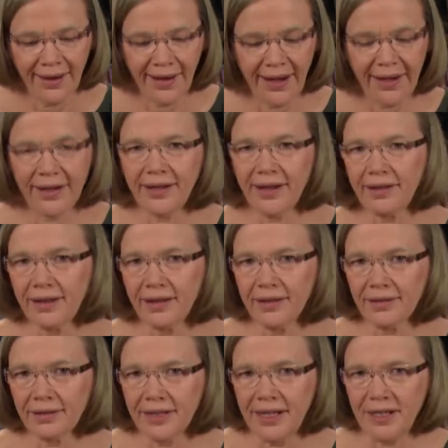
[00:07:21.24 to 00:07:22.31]
And another
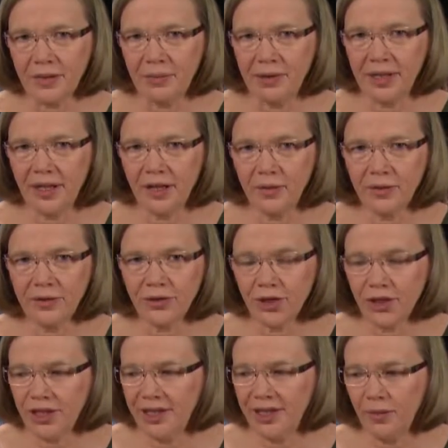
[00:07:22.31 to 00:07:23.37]
little testimony that I want to
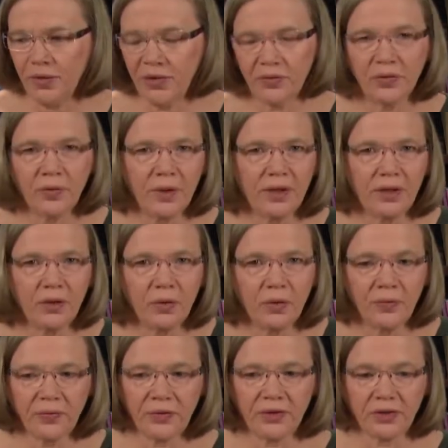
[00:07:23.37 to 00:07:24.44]
share here before we go
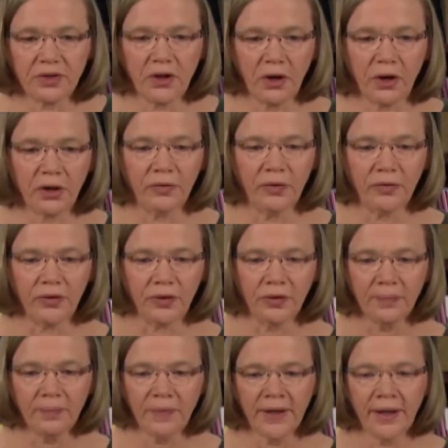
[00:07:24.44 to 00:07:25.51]
off this overview